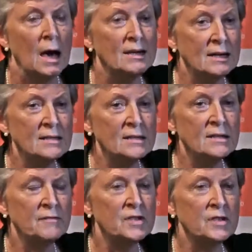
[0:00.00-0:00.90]
In
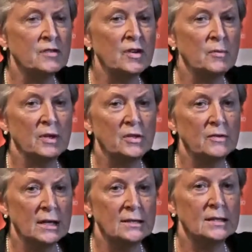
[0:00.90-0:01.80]
1973, when the
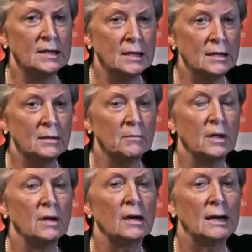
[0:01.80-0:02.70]
United
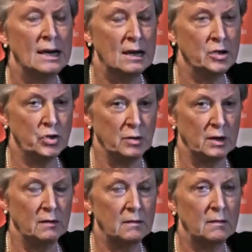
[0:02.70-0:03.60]
Kingdom
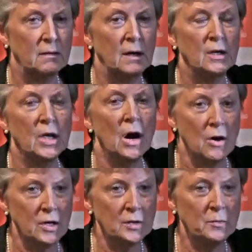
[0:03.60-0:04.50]
joined,
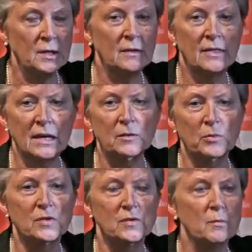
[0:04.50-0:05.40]
arguably, that
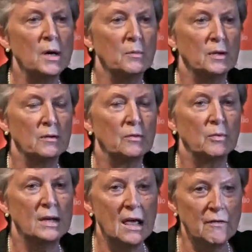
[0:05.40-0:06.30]
was the moment
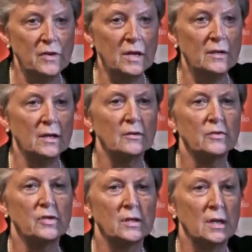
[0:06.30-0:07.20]
when every other
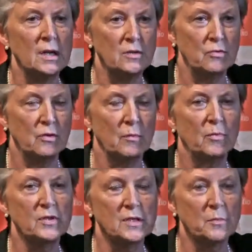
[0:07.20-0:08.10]
country in Europe
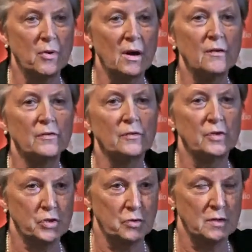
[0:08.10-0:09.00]
was deprived of
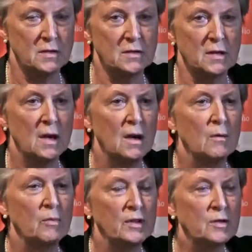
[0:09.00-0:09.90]
the choice
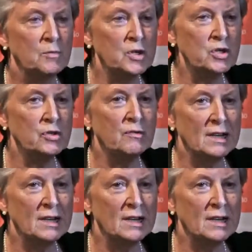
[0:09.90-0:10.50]
whether it wished to